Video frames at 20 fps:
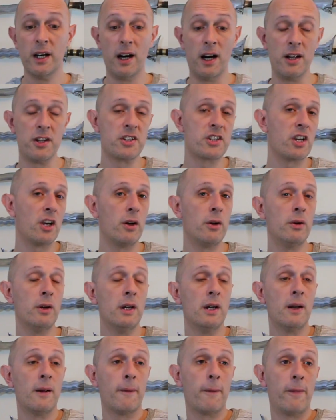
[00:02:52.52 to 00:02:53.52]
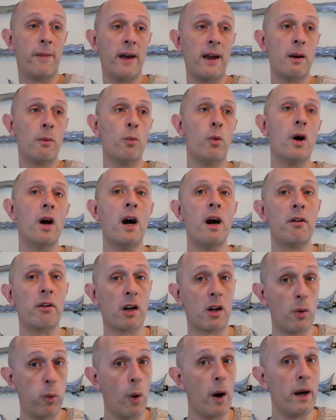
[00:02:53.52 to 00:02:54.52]
And so they were
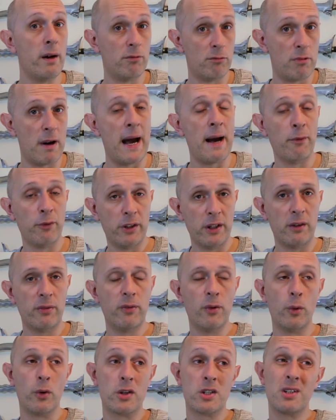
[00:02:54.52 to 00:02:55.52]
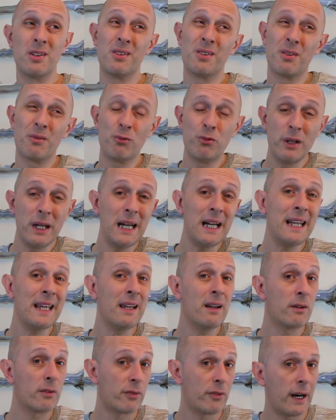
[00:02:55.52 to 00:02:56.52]
a quite rounded force. And
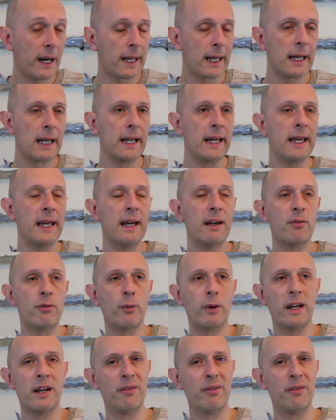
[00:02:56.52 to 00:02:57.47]
really, frankly, if we,